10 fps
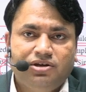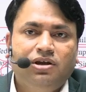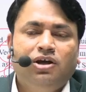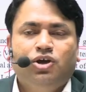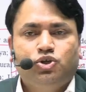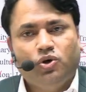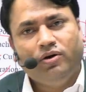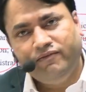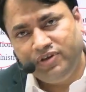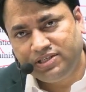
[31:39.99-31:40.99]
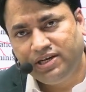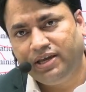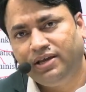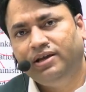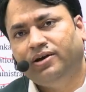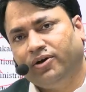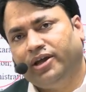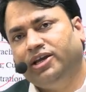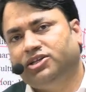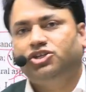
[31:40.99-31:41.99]
So obviously, okay,
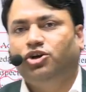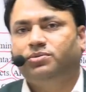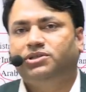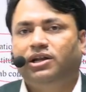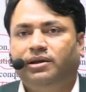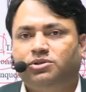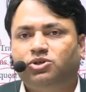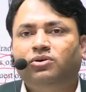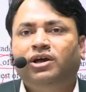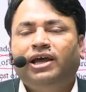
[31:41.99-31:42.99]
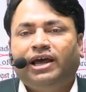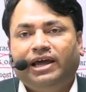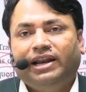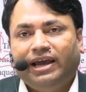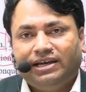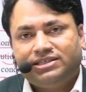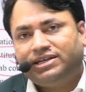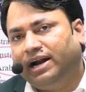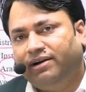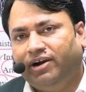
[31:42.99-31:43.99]
history optional gives you an extra
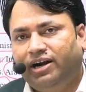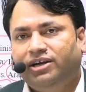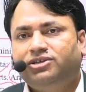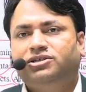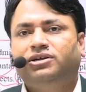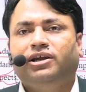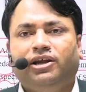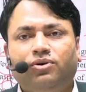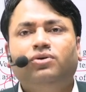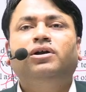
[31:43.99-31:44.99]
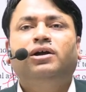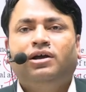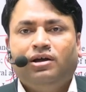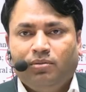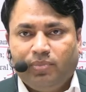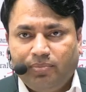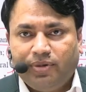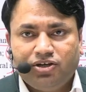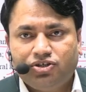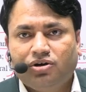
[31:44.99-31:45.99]
advantage in your
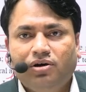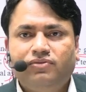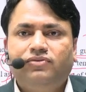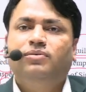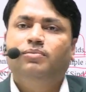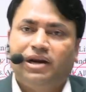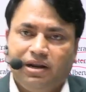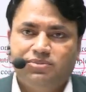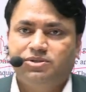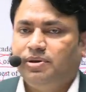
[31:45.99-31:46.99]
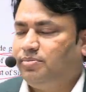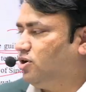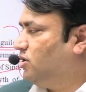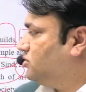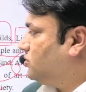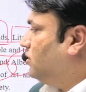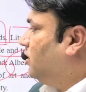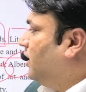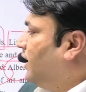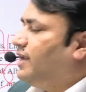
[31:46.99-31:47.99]
preparation of prelims paper also,
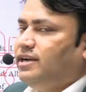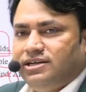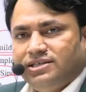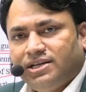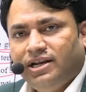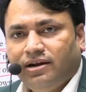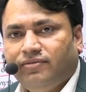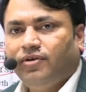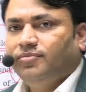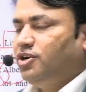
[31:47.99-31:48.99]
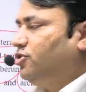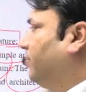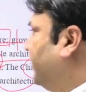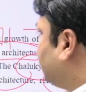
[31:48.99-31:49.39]
and it is clear from the topics that